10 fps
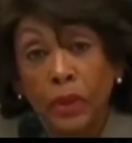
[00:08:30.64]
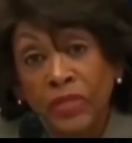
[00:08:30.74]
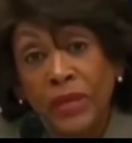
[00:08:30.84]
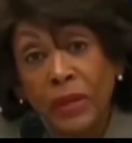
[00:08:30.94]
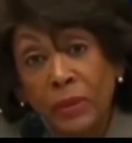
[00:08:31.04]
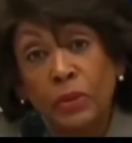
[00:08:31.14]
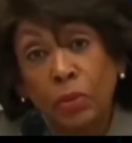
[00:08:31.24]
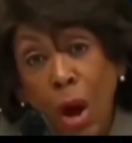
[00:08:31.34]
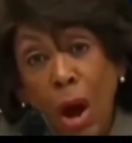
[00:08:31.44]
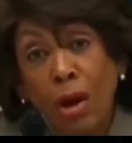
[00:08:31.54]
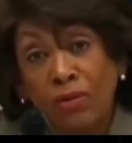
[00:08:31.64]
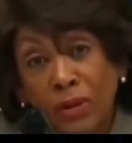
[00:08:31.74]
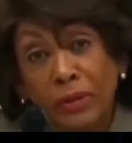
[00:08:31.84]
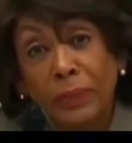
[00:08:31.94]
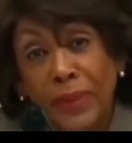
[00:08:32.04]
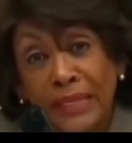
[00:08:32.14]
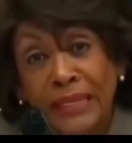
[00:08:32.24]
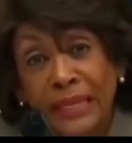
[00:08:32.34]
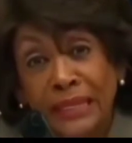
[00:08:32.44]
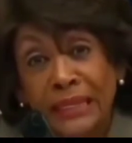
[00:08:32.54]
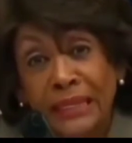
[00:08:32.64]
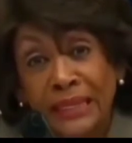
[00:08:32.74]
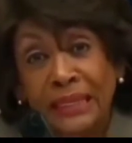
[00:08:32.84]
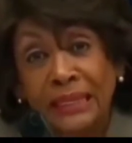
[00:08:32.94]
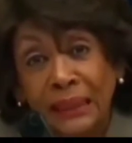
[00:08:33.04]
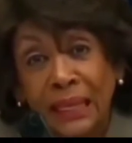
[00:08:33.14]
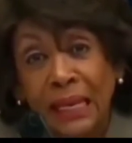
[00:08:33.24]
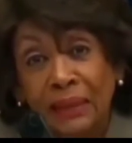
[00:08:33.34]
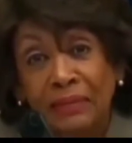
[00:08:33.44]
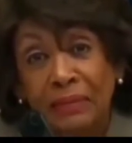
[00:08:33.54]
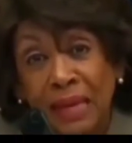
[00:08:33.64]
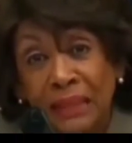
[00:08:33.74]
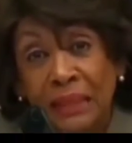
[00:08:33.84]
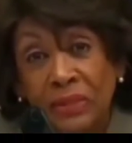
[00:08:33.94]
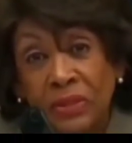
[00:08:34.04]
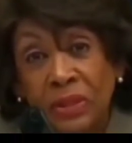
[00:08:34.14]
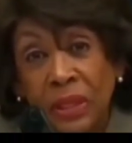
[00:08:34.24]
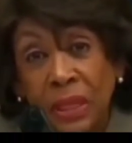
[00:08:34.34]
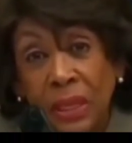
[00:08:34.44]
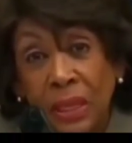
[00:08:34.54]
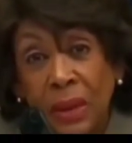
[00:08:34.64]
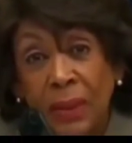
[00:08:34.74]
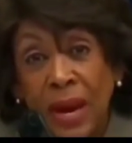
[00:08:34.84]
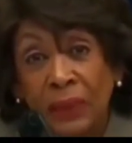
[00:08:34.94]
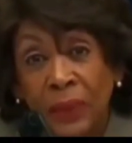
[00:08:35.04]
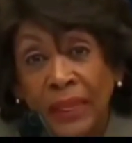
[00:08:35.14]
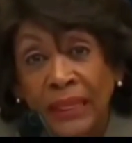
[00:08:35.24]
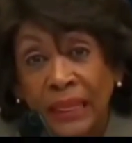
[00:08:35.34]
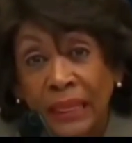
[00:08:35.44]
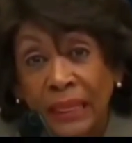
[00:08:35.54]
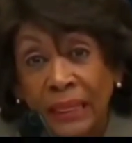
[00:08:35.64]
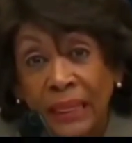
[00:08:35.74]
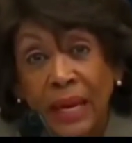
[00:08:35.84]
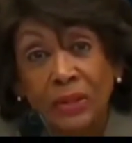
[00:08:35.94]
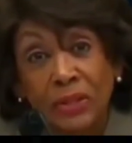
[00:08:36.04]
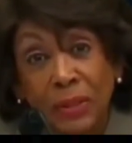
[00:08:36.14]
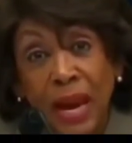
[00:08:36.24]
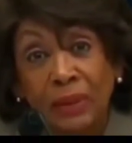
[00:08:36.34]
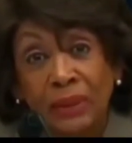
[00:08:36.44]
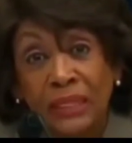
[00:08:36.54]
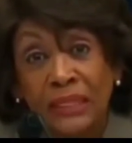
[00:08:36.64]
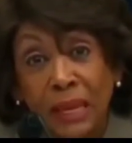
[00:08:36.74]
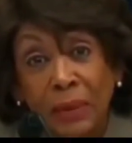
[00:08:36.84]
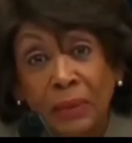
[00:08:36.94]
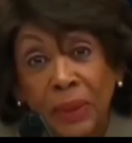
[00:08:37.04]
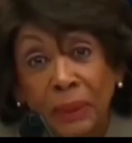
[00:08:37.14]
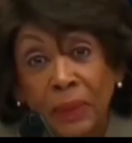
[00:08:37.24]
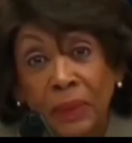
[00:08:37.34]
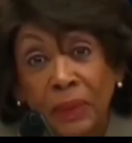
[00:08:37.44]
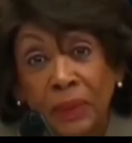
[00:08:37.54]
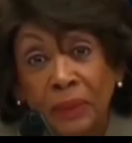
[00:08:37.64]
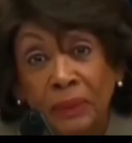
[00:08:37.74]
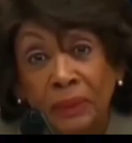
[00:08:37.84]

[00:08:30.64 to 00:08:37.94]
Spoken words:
Do you think it was wrong for the president to send that kind of message about what he cares about disabled people?